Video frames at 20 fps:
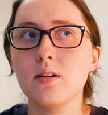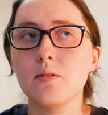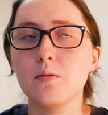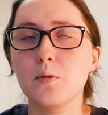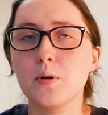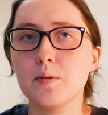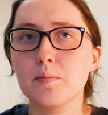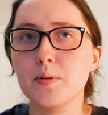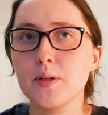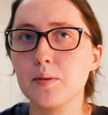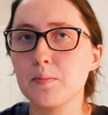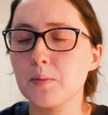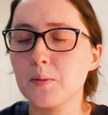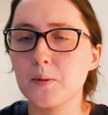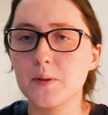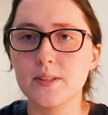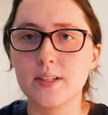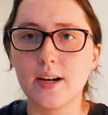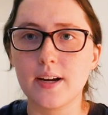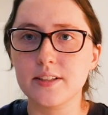when
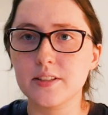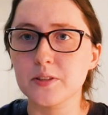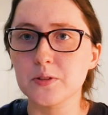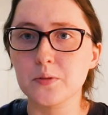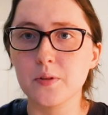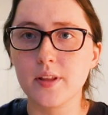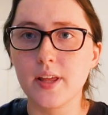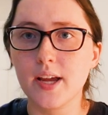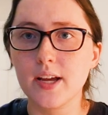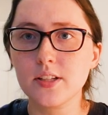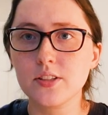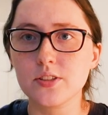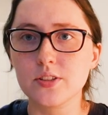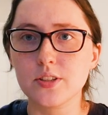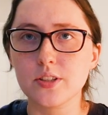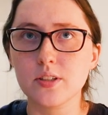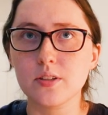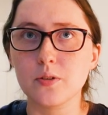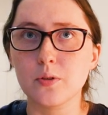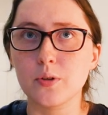people are diagnosed with
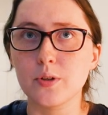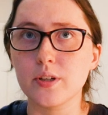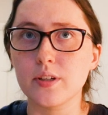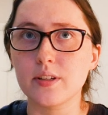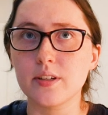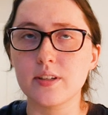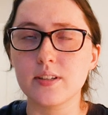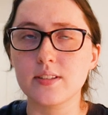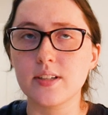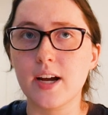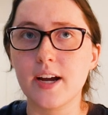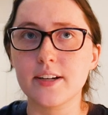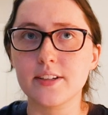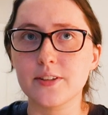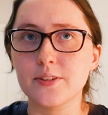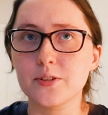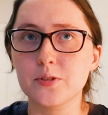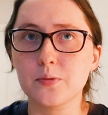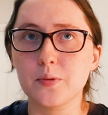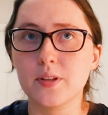cancer or they're
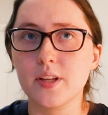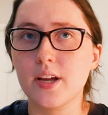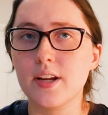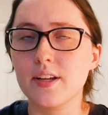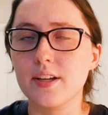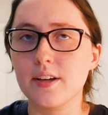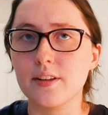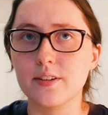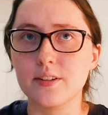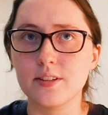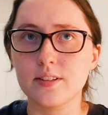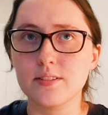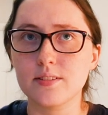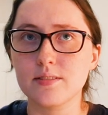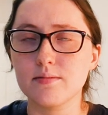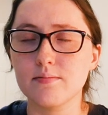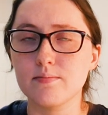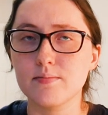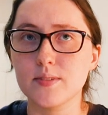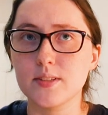diagnosed with any other
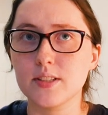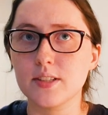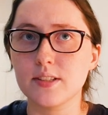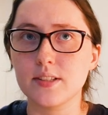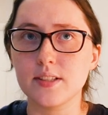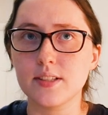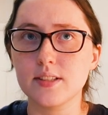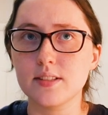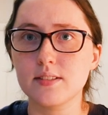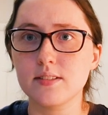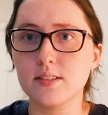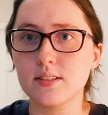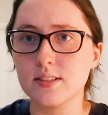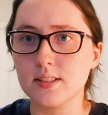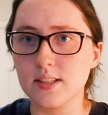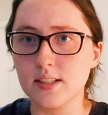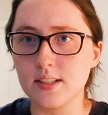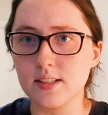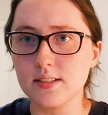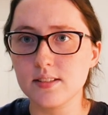serious
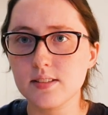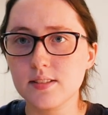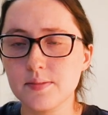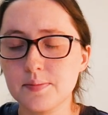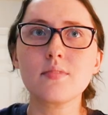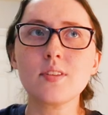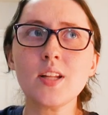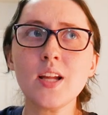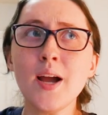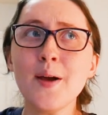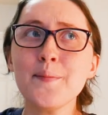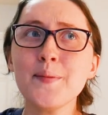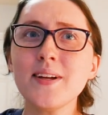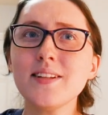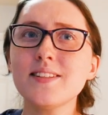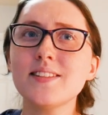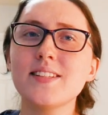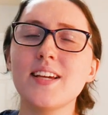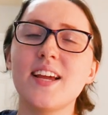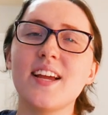disease. I'm
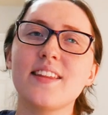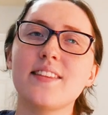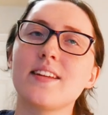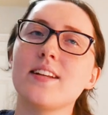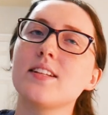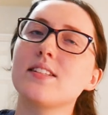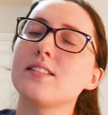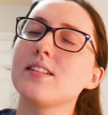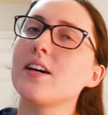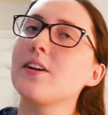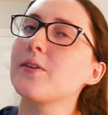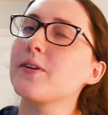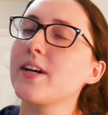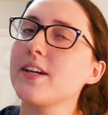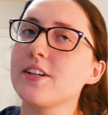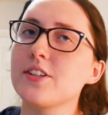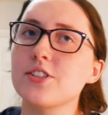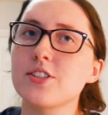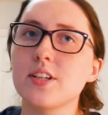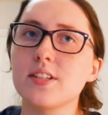not saying that it's not
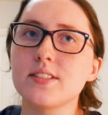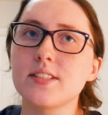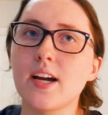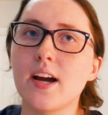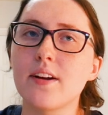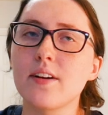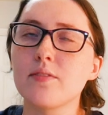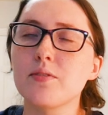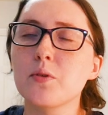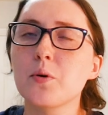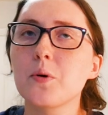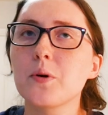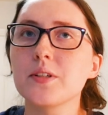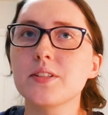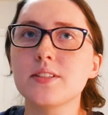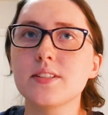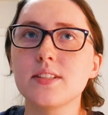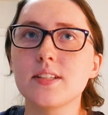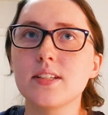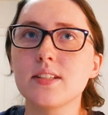okay to shut down. Of
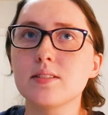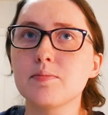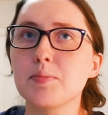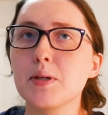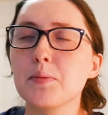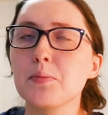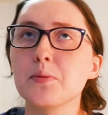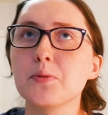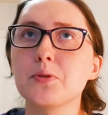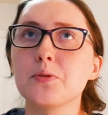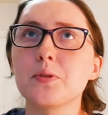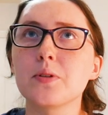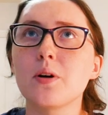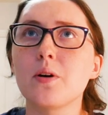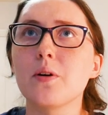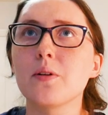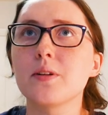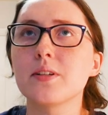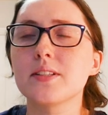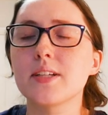course it is. People do it
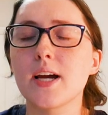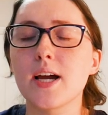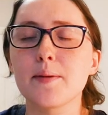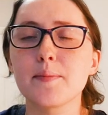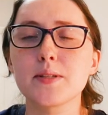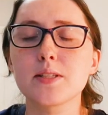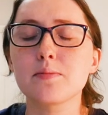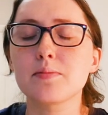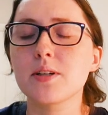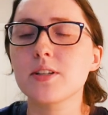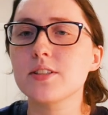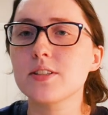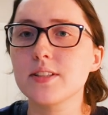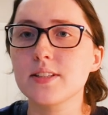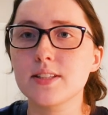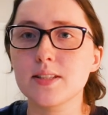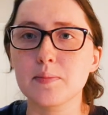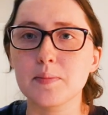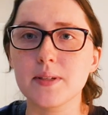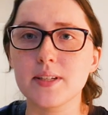all the time,
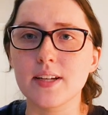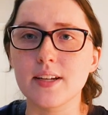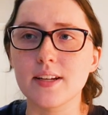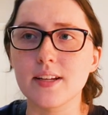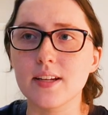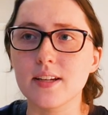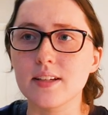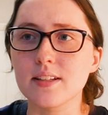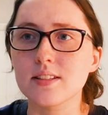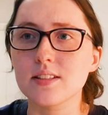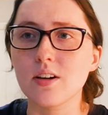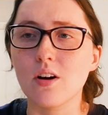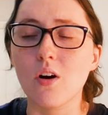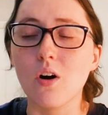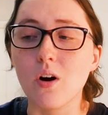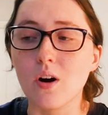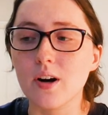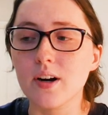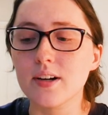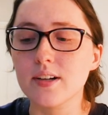especially at the beginning. It's
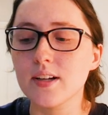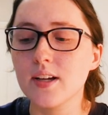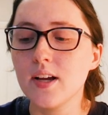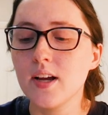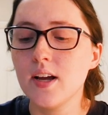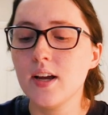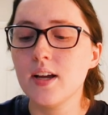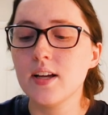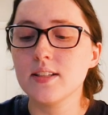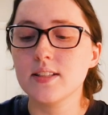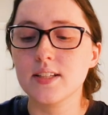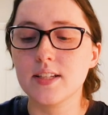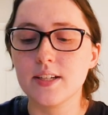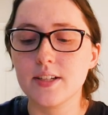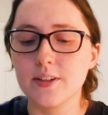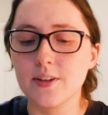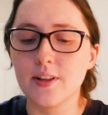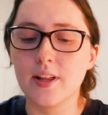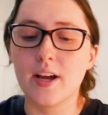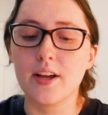hard to
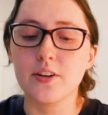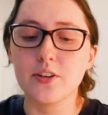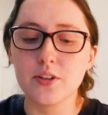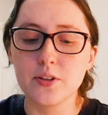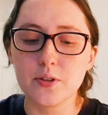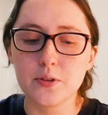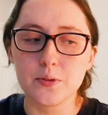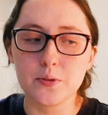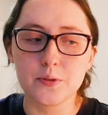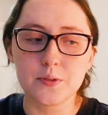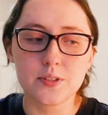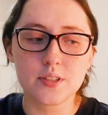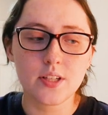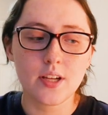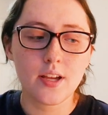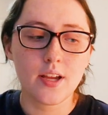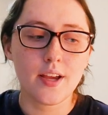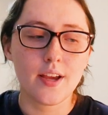hear that news